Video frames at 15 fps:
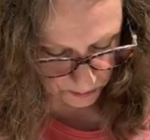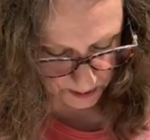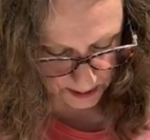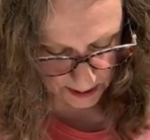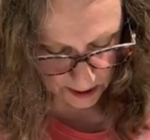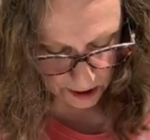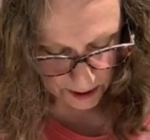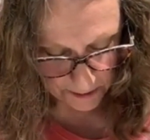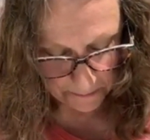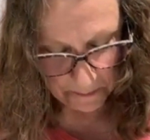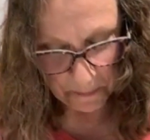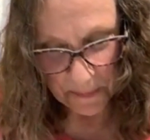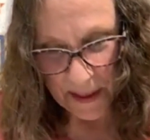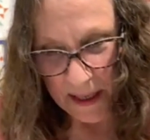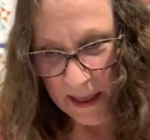stitching.
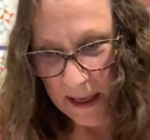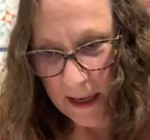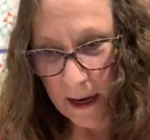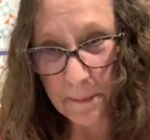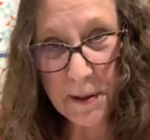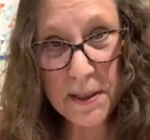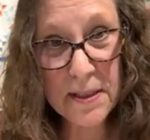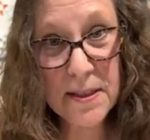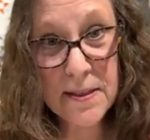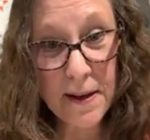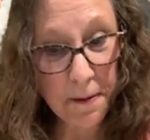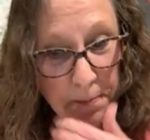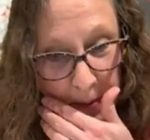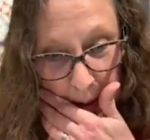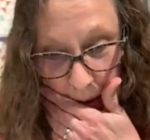I'm going to
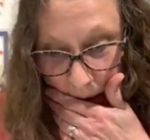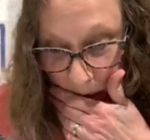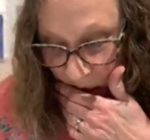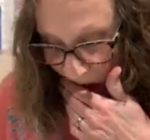step back